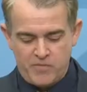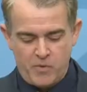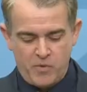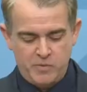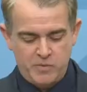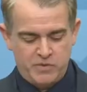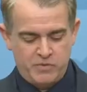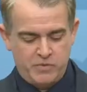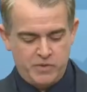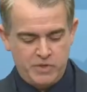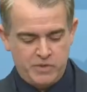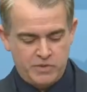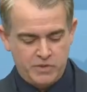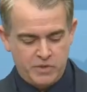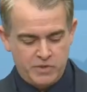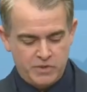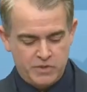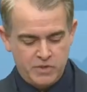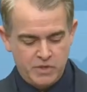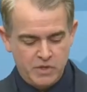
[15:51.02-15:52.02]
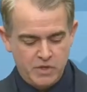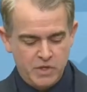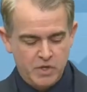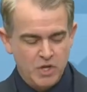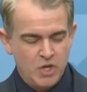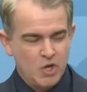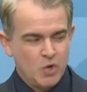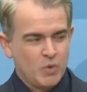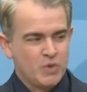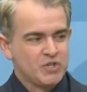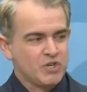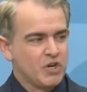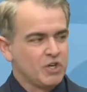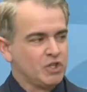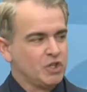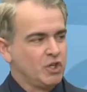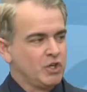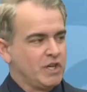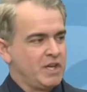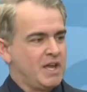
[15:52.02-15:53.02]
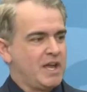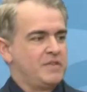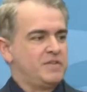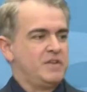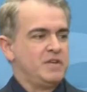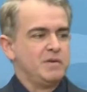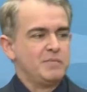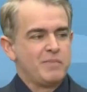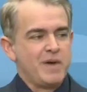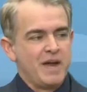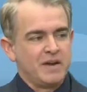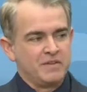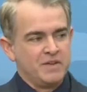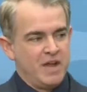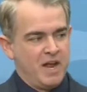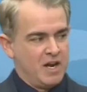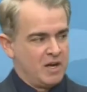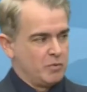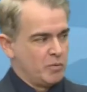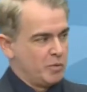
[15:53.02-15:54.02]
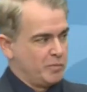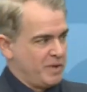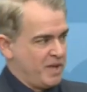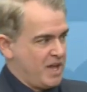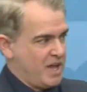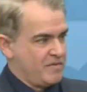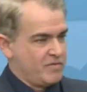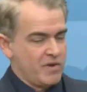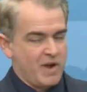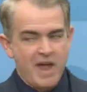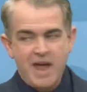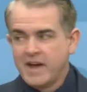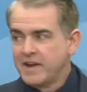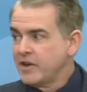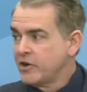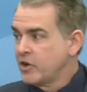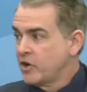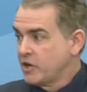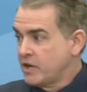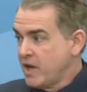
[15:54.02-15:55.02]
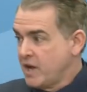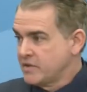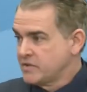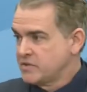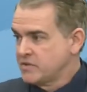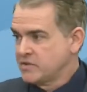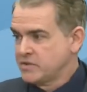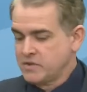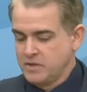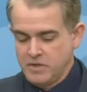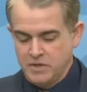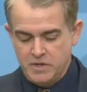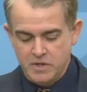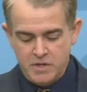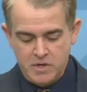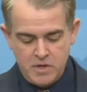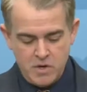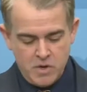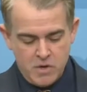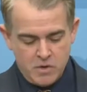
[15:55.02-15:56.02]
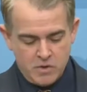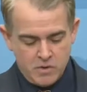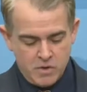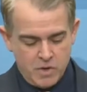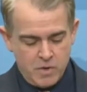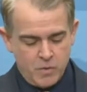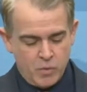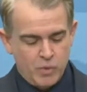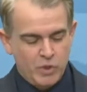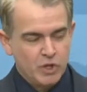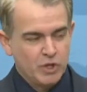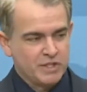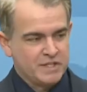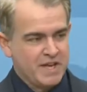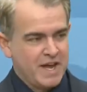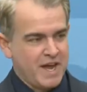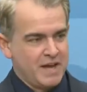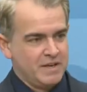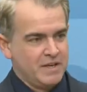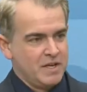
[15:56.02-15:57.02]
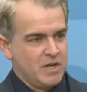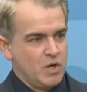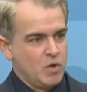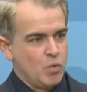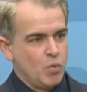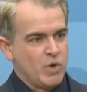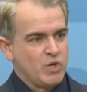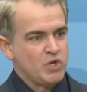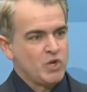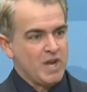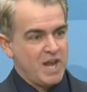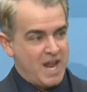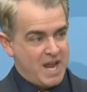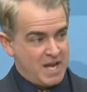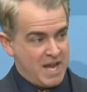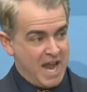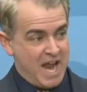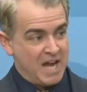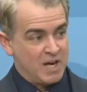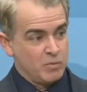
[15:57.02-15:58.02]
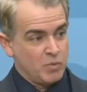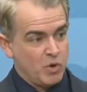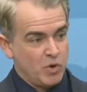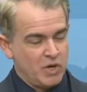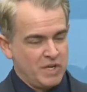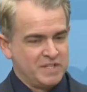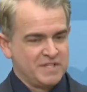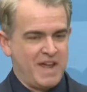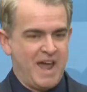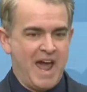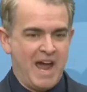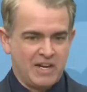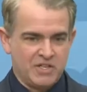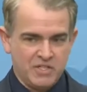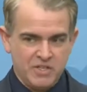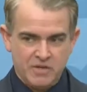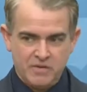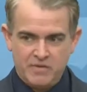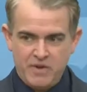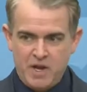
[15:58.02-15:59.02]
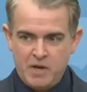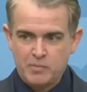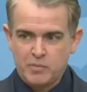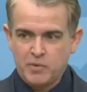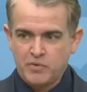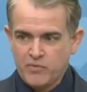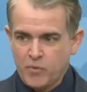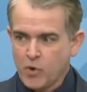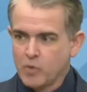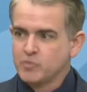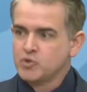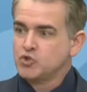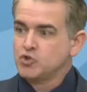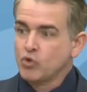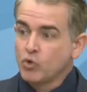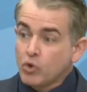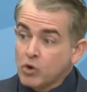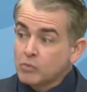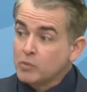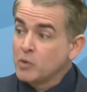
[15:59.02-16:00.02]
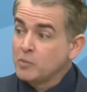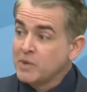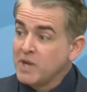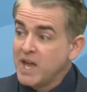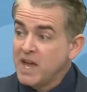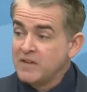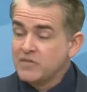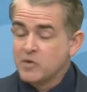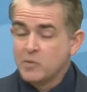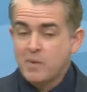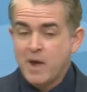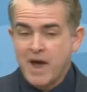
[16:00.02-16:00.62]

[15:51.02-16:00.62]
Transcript: forms of research. We started looking at the impact that animal behavior had on our guests. We looked at when you, an animal is active and performs normal behavior